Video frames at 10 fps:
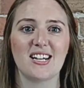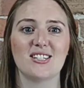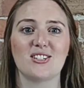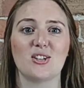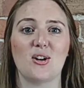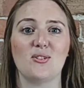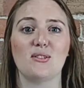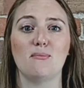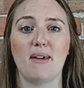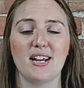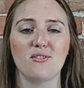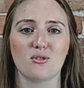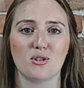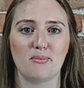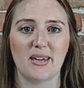So the main
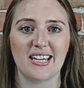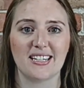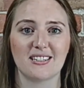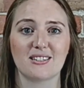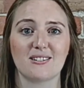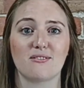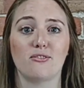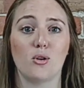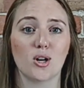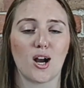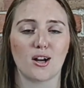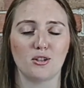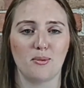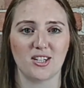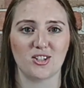groupings for
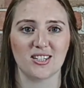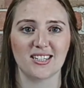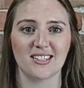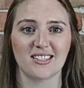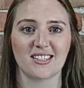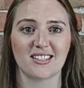occupations,